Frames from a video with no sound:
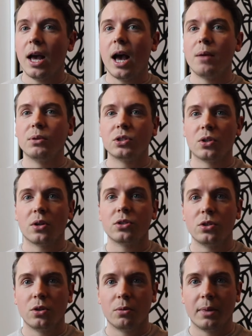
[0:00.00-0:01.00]
I will talk
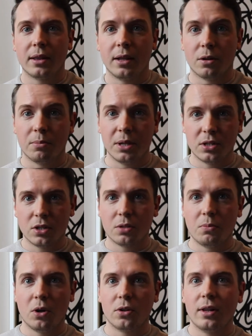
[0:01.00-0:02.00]
to you about their business
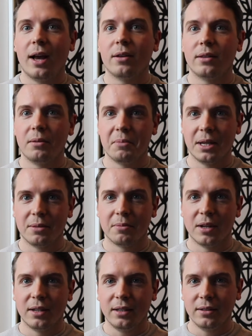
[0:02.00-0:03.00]
model, how they make
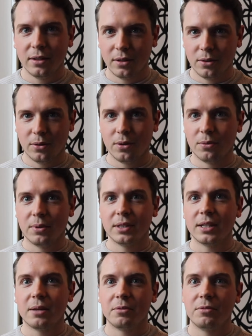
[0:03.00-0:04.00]
money, or what
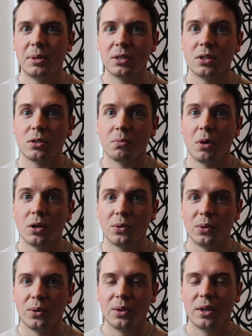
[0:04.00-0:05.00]
type of business
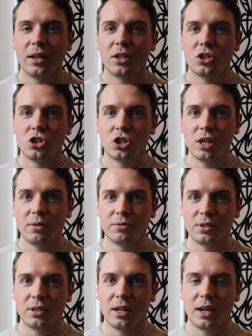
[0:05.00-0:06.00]
model
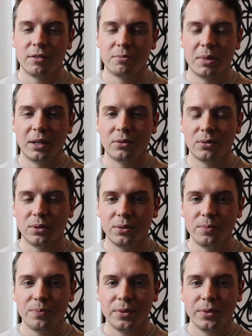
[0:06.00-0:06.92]
shift they have made through.